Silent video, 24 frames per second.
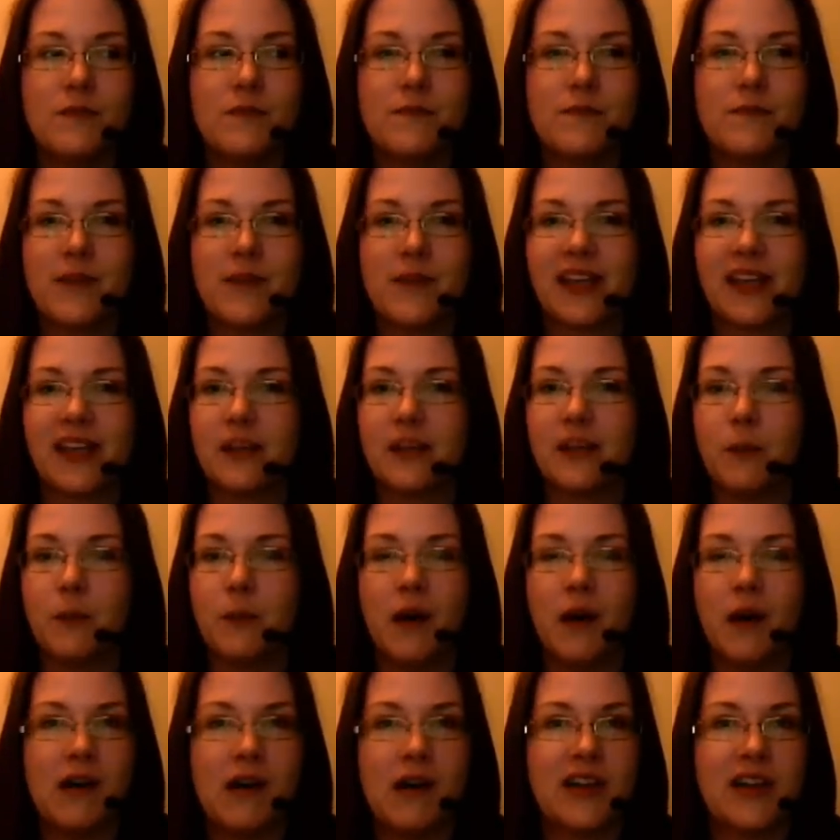pick it
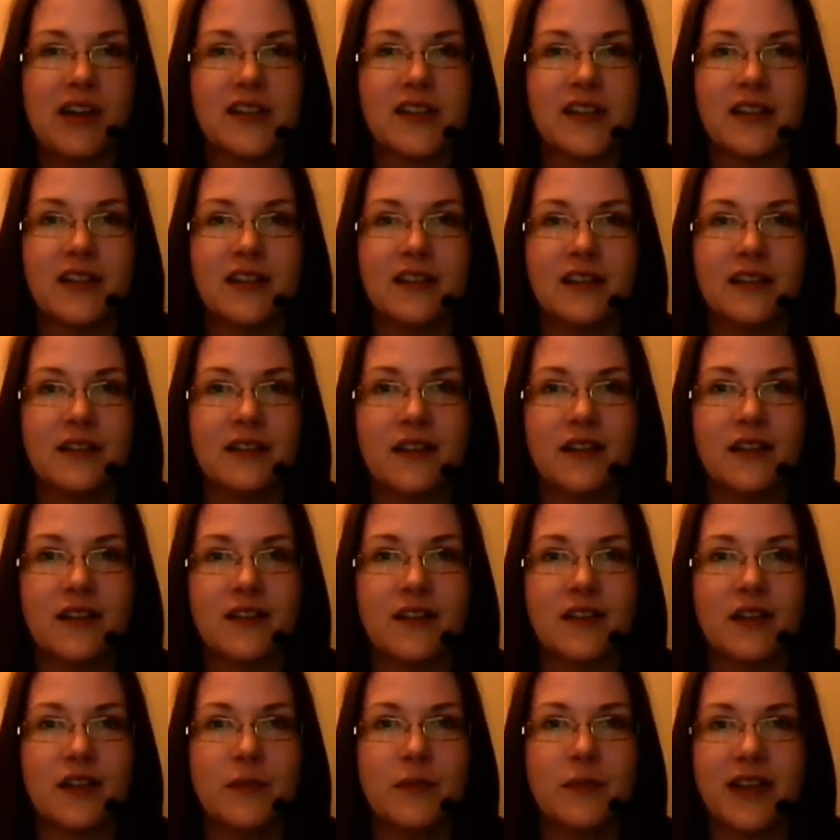apart and look at the
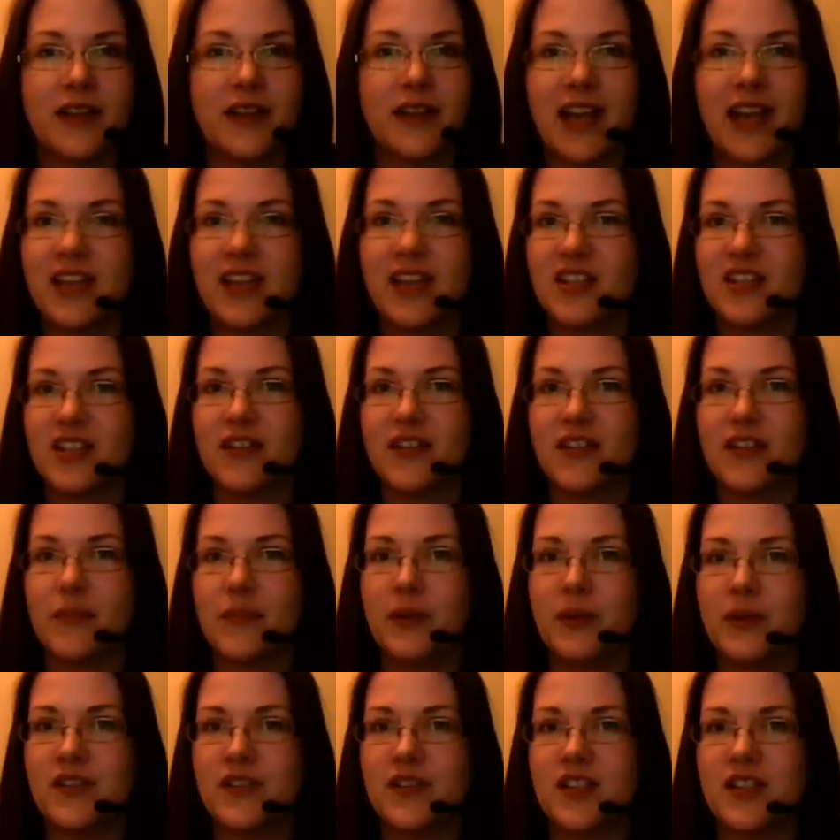communication that the
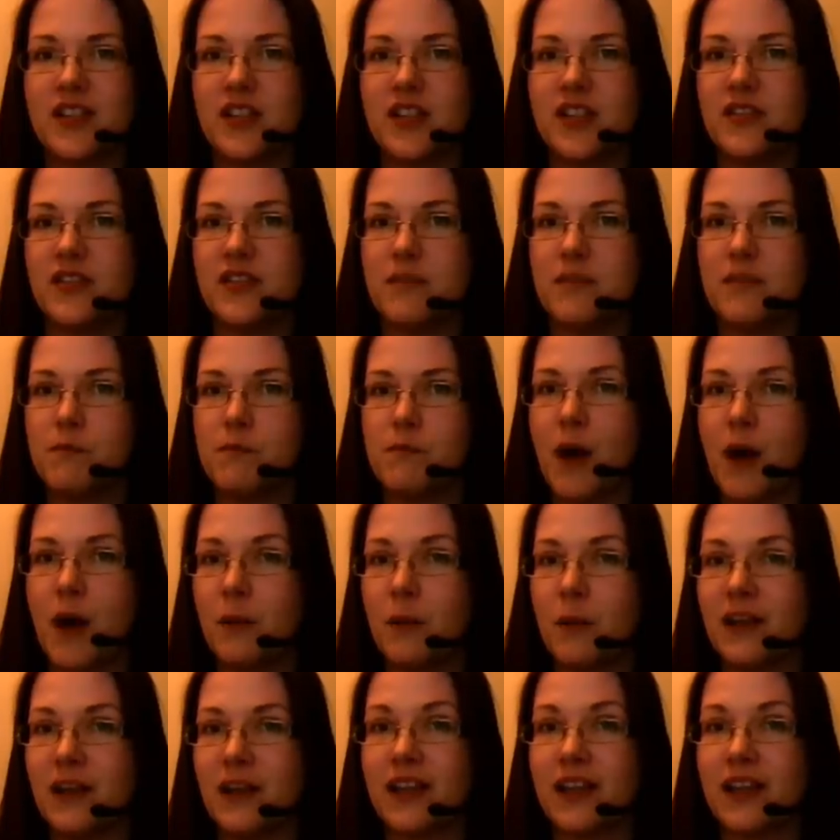person used in
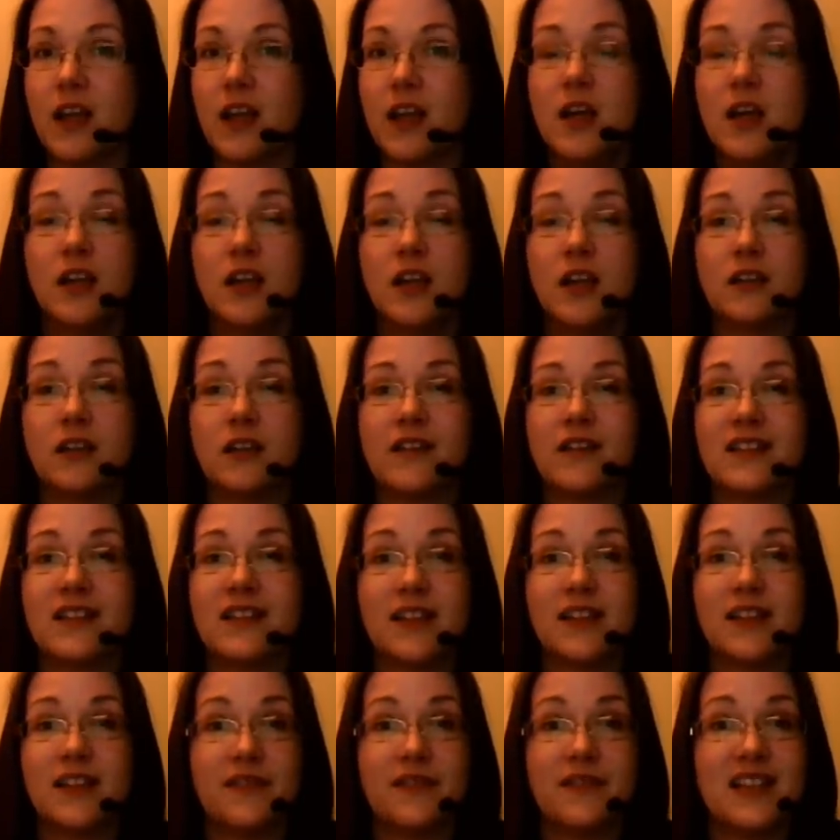public, look at the
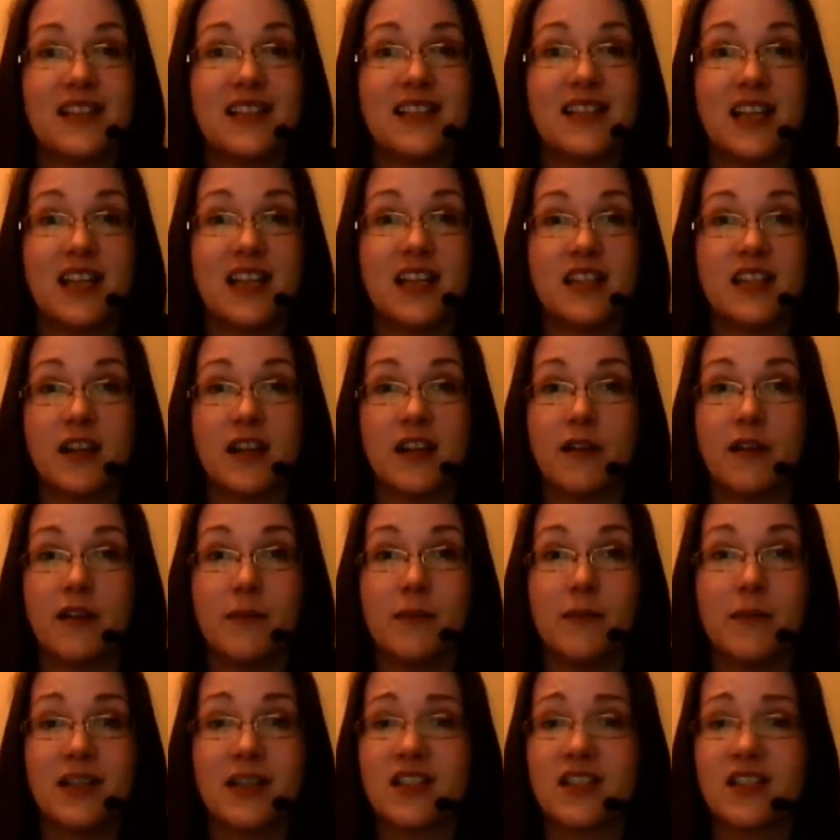stuff they sent in direct
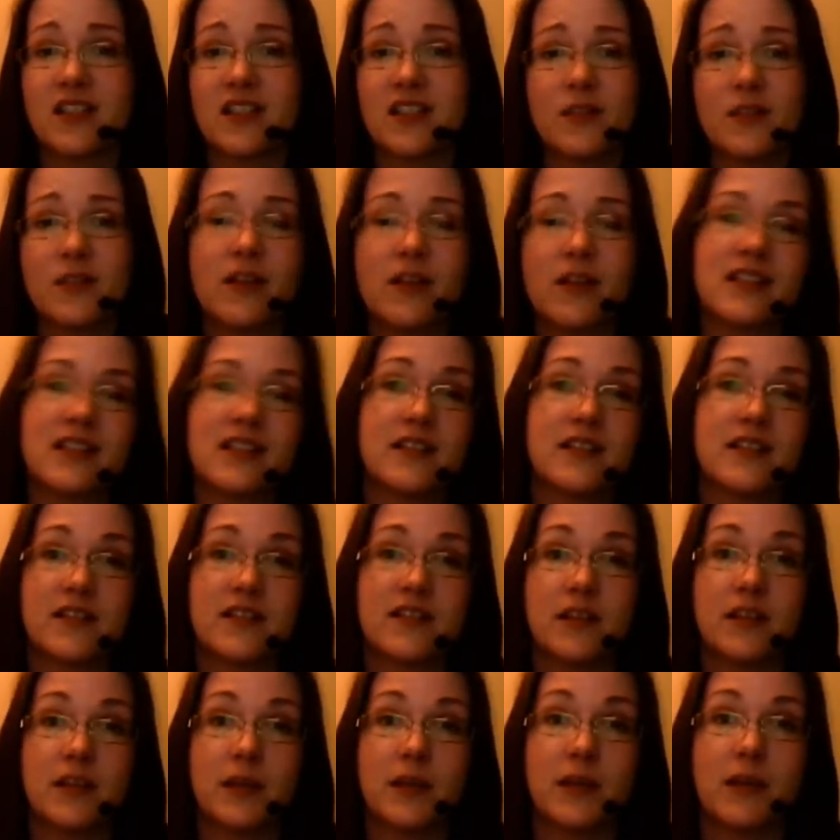messages, because all that stuff's
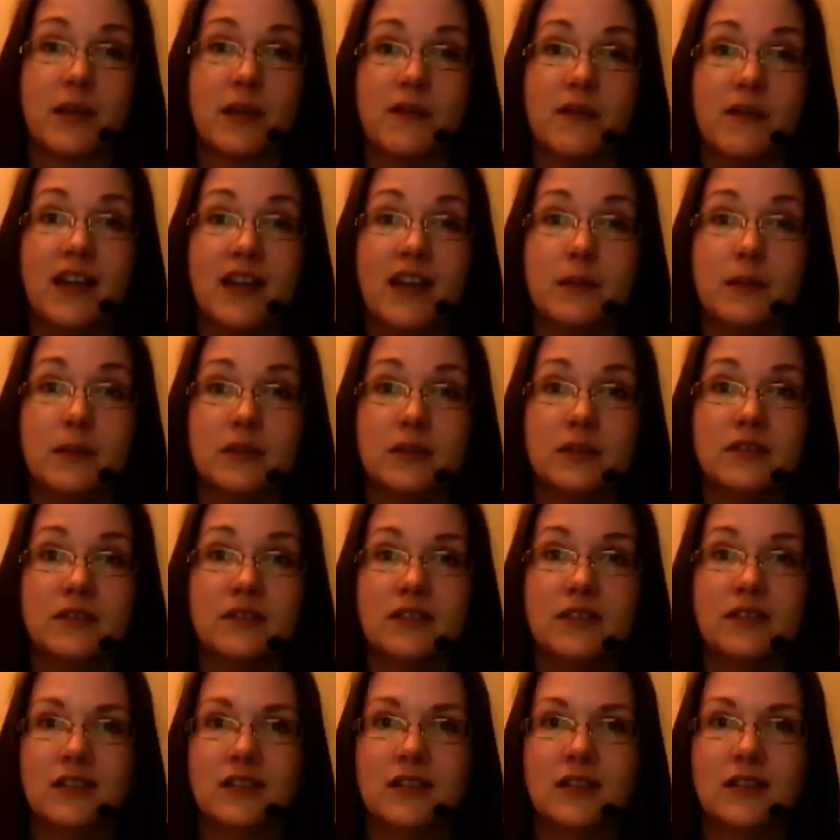going to become available
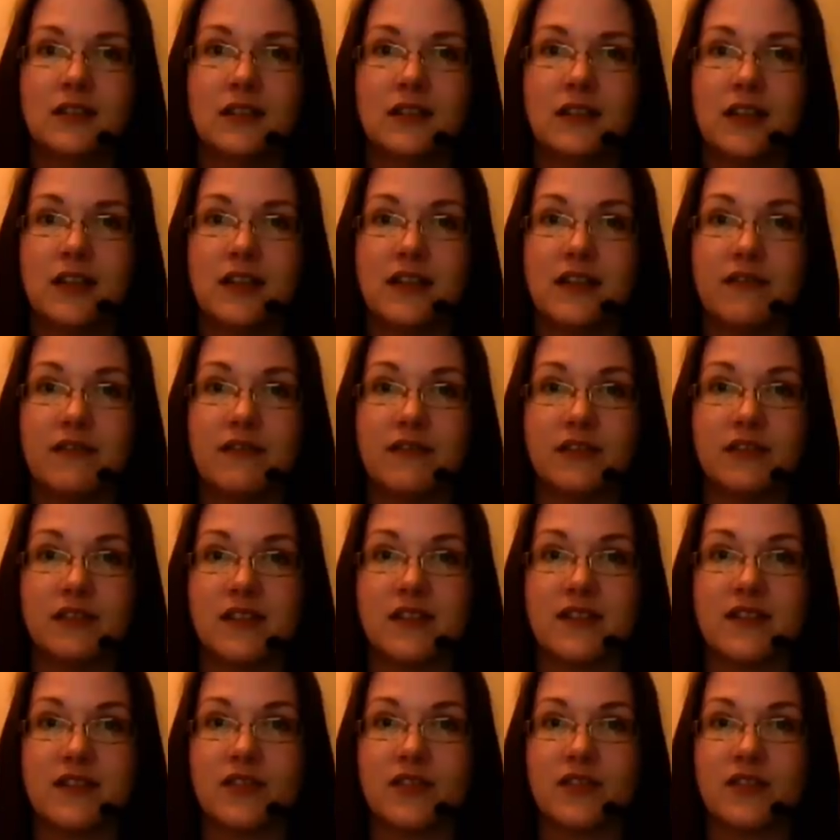in the
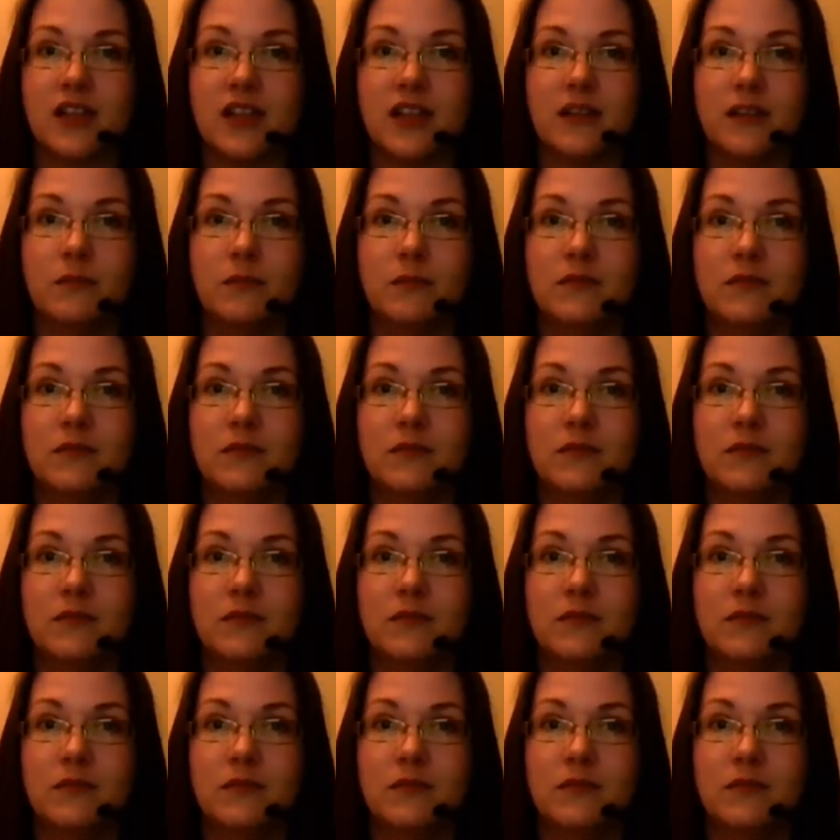fullness of time.